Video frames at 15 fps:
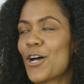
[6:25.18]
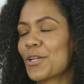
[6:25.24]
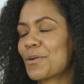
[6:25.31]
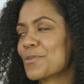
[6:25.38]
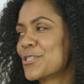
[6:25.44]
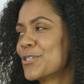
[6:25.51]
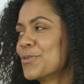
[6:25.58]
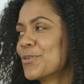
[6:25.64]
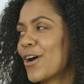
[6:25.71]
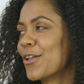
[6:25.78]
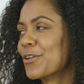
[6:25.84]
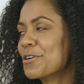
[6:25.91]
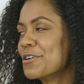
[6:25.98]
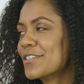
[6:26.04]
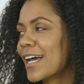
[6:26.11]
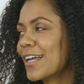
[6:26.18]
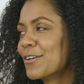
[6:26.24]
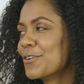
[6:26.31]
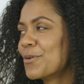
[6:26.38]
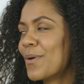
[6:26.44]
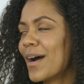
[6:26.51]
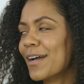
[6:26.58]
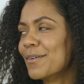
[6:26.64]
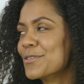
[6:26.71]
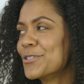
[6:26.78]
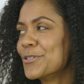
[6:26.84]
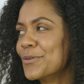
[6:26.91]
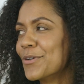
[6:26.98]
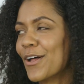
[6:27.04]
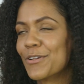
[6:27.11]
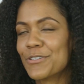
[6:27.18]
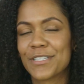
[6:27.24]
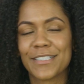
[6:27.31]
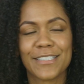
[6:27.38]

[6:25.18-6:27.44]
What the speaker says: $1, it was $2. I don't know why it was $2 at